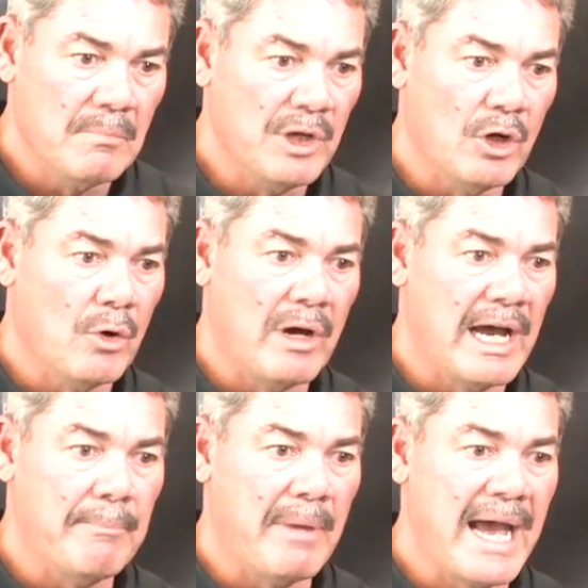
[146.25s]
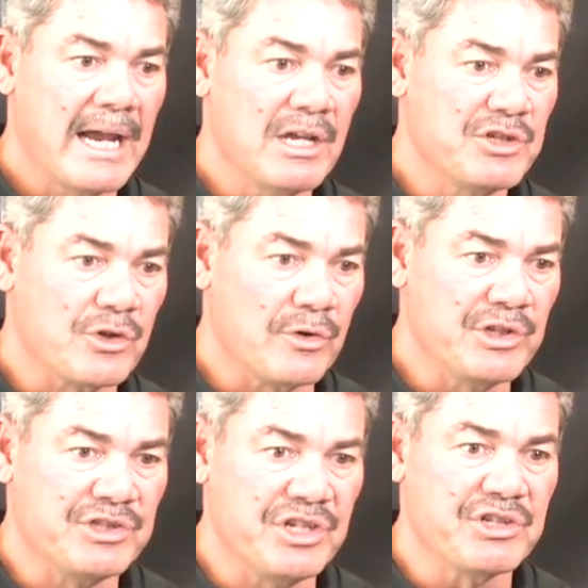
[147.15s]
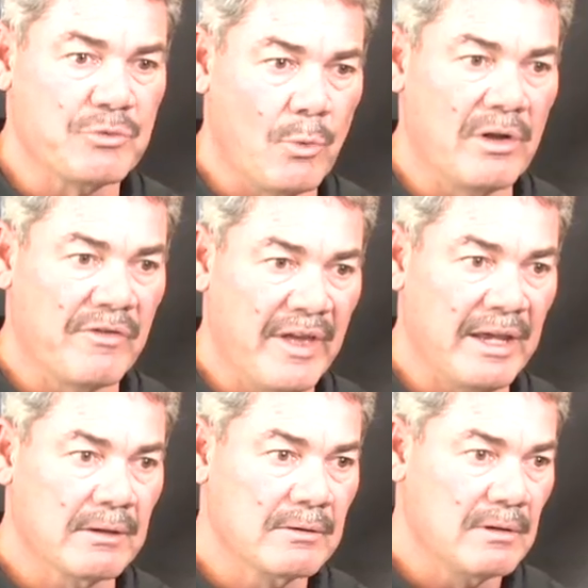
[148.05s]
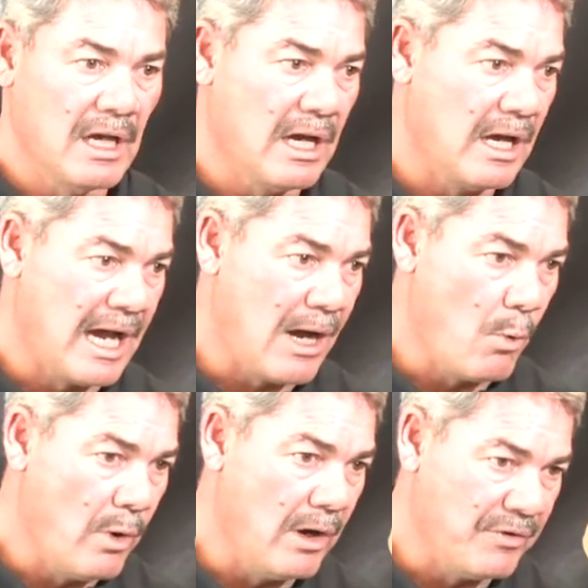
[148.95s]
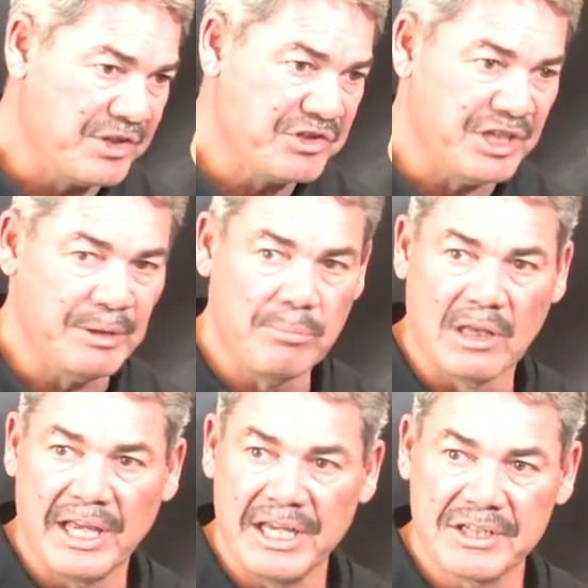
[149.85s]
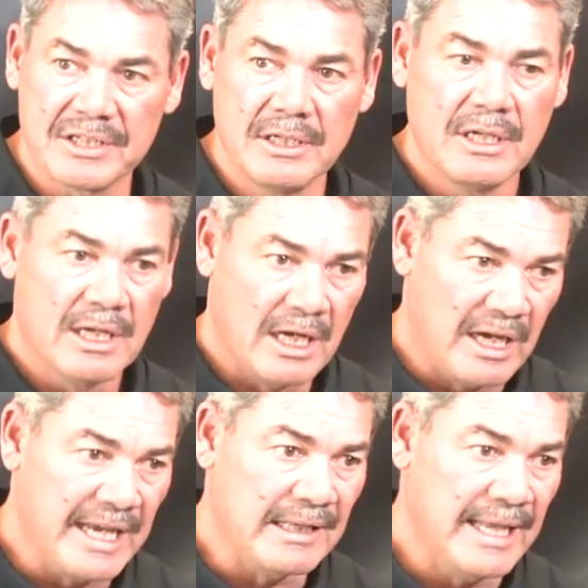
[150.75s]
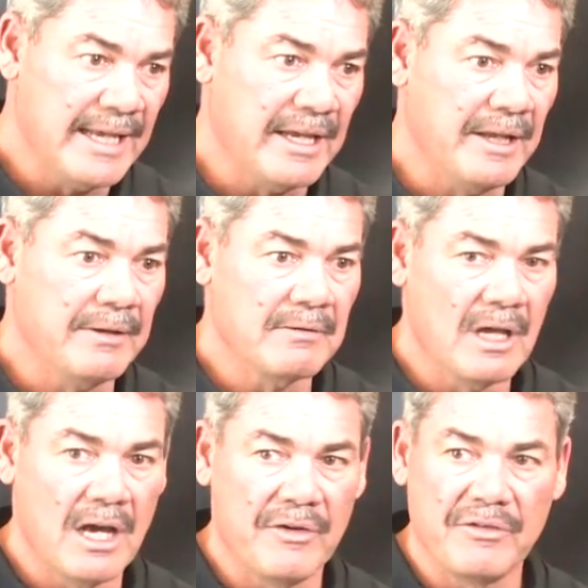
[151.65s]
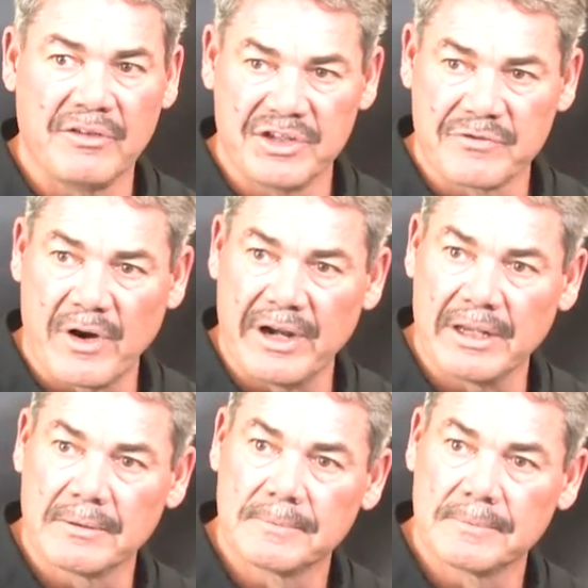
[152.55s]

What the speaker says: You know, my concern is just one thing, how well this team plays in Lincoln this Friday.